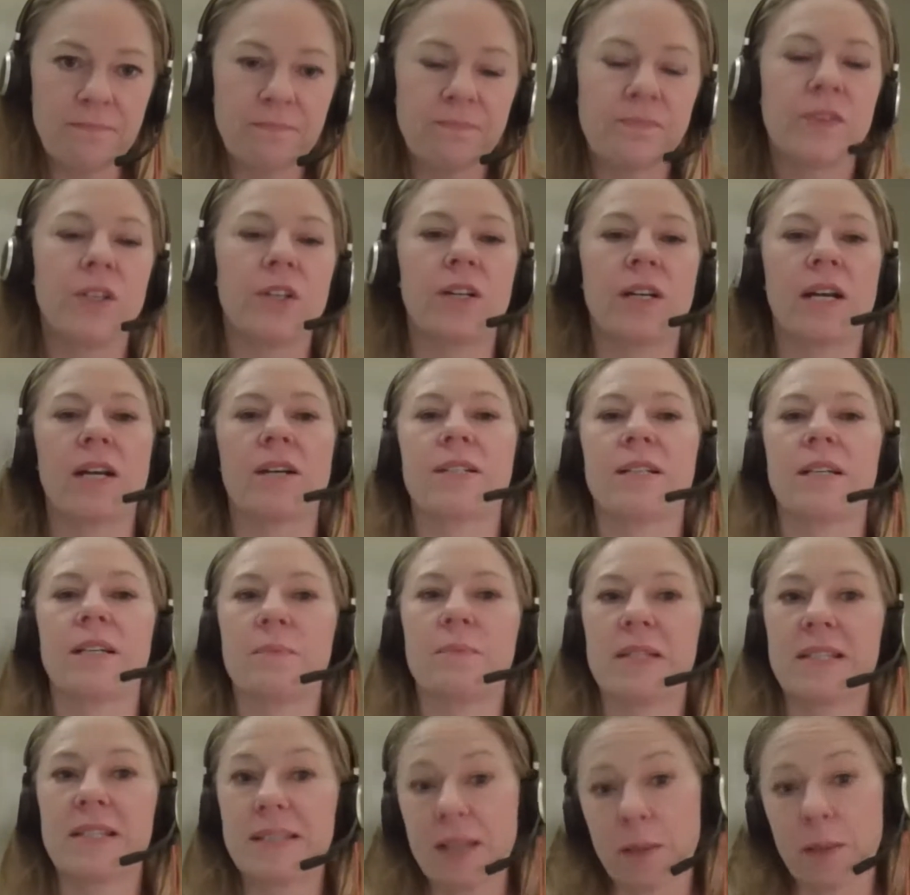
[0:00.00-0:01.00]
Your care team
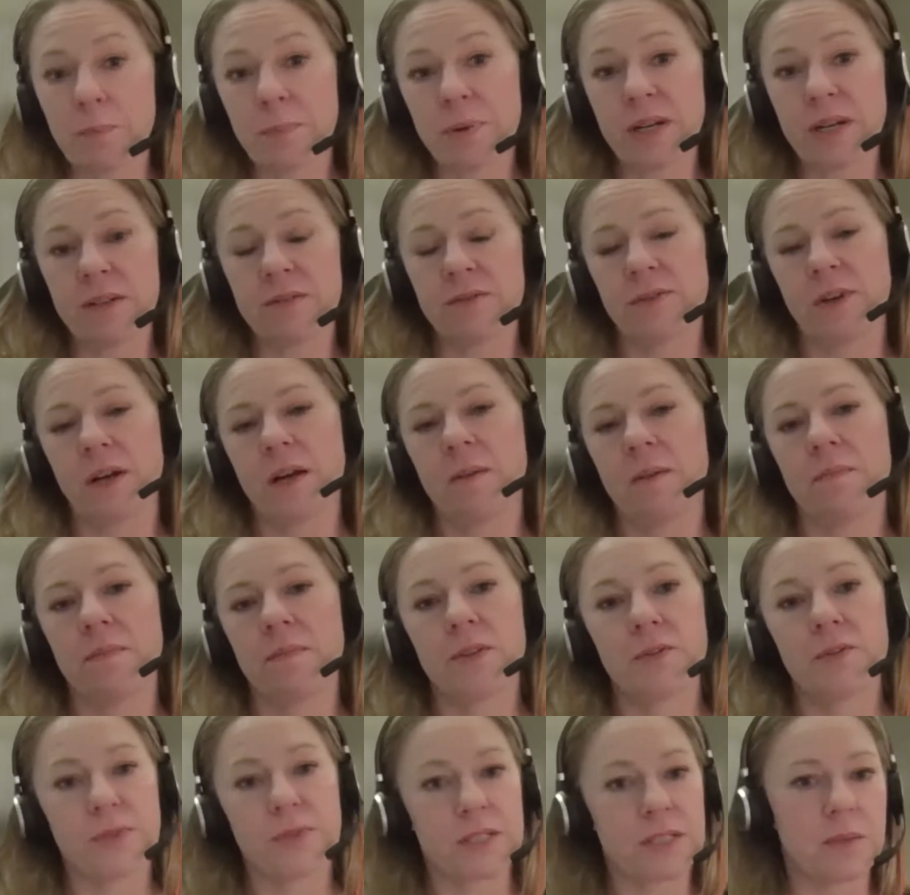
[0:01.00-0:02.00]
is separate from
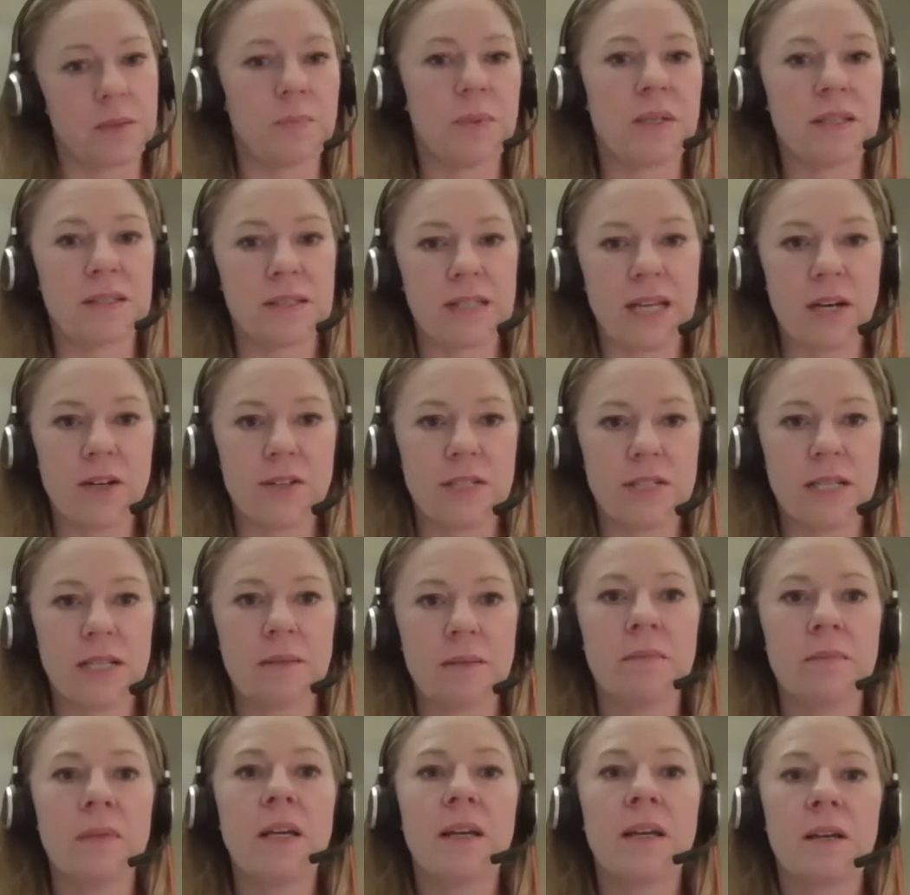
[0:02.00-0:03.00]
the recipient's care team